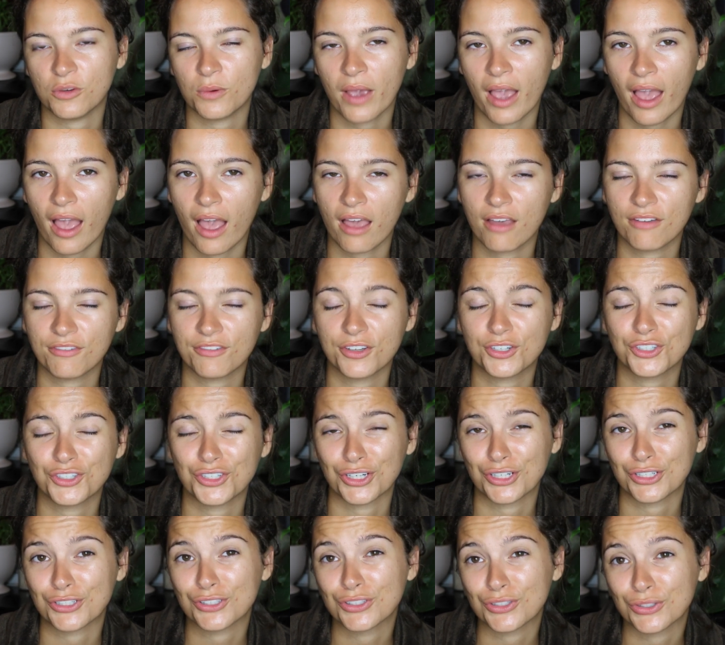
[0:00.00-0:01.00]
you have
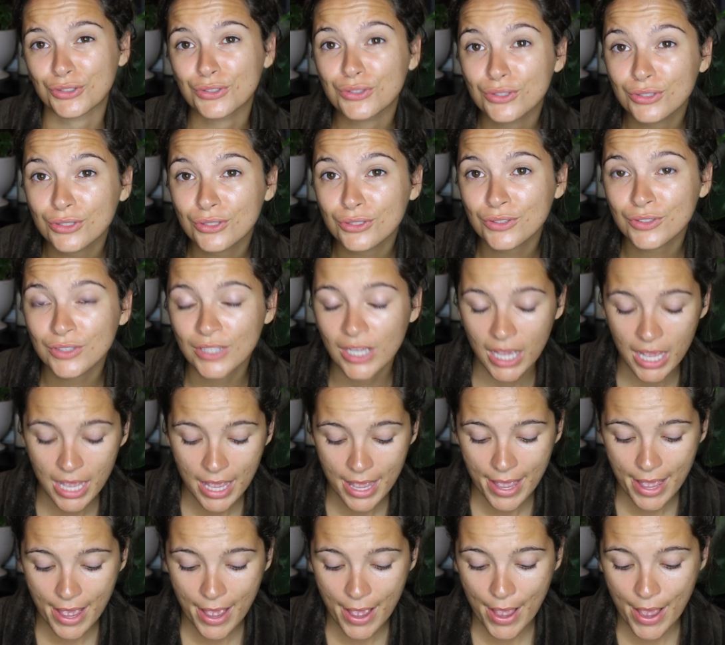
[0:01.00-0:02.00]
dark circles.
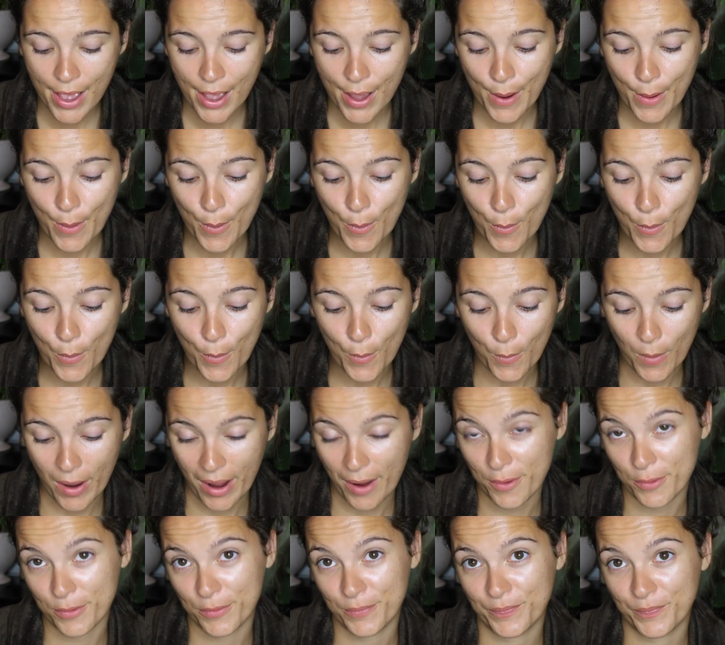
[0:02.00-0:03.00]

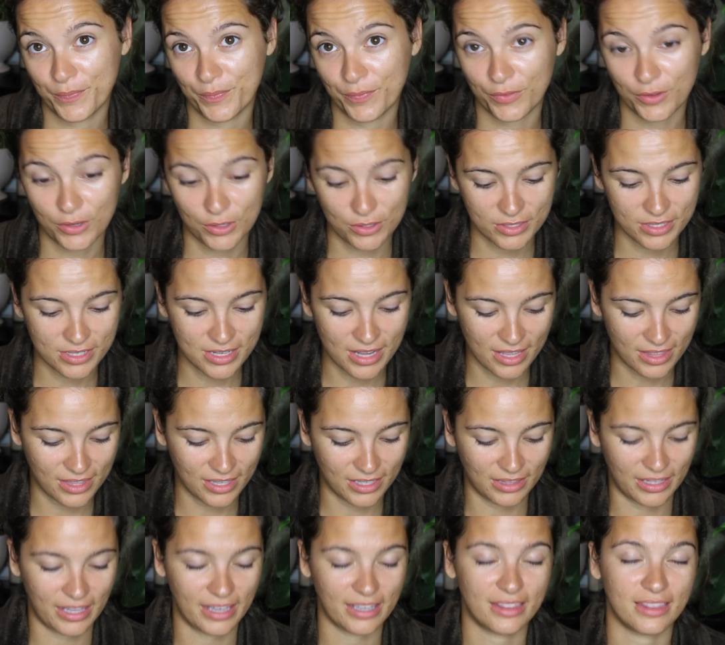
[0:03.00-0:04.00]
Wow. There's
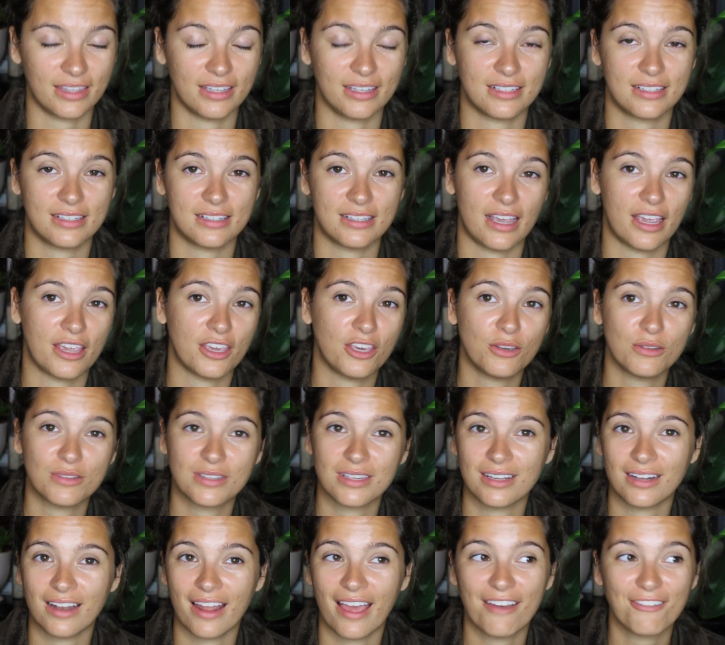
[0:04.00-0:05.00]
nothing like this. I use
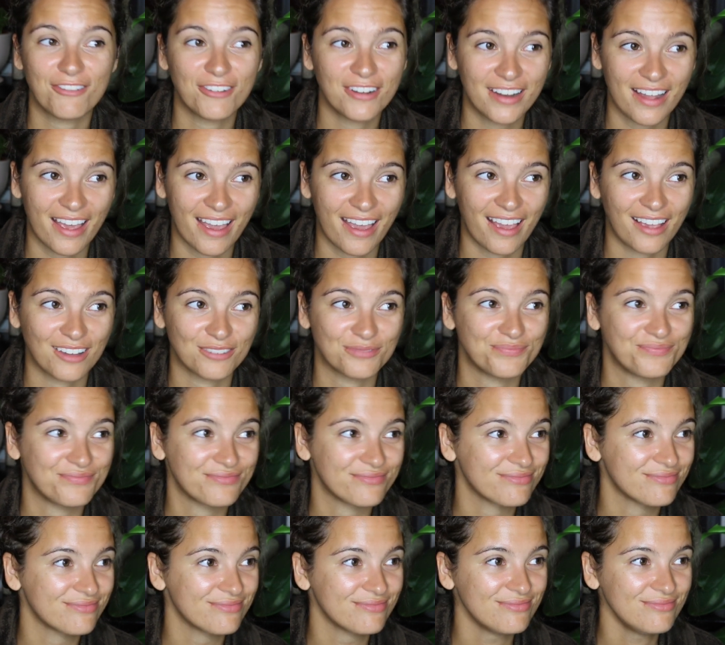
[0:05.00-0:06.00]
it every day.
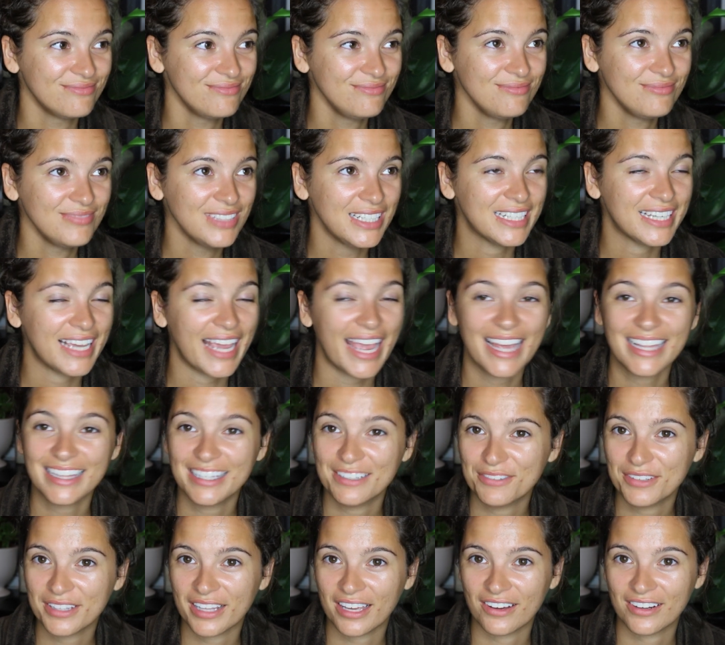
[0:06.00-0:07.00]
Can't
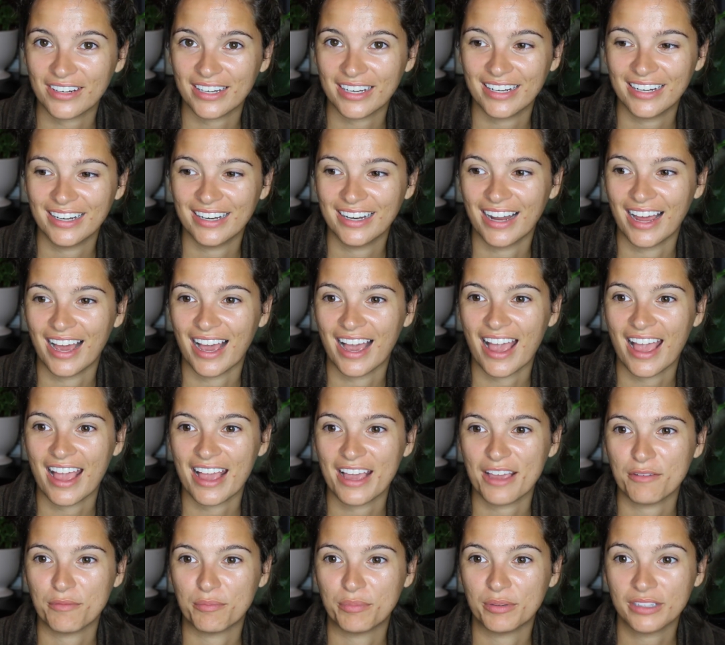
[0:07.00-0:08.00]
live without it.
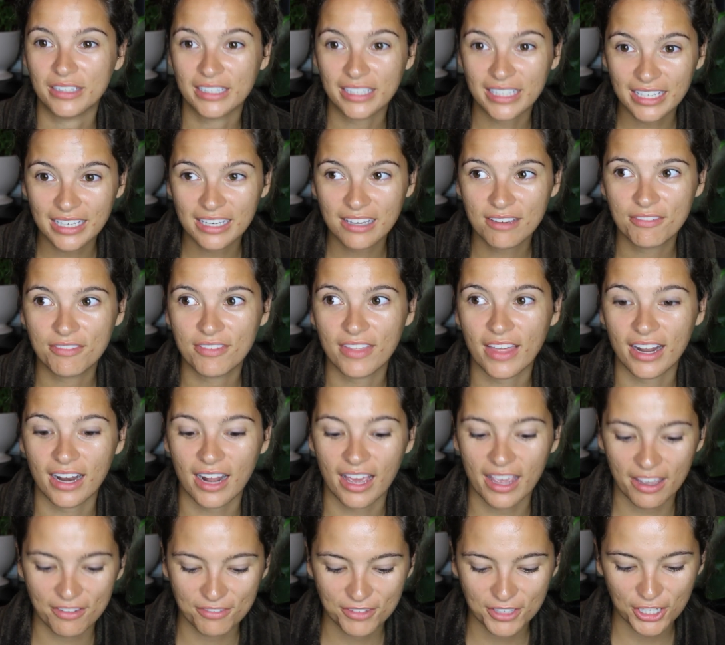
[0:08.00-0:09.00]
I believe that
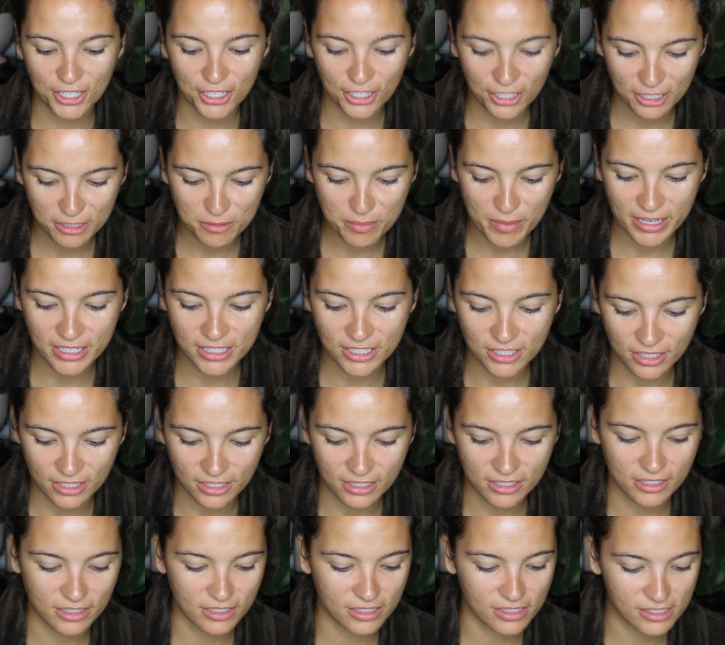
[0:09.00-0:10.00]
I have cured my dark
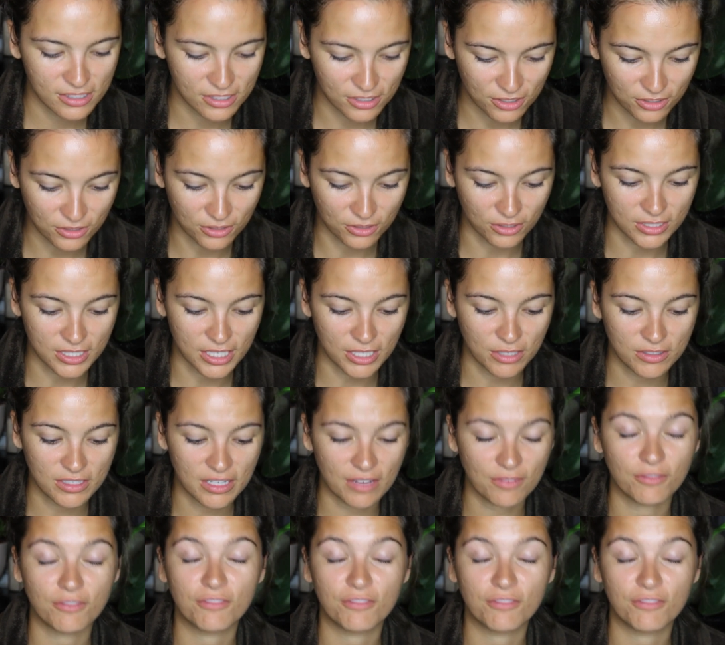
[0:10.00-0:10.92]
circles. I used to have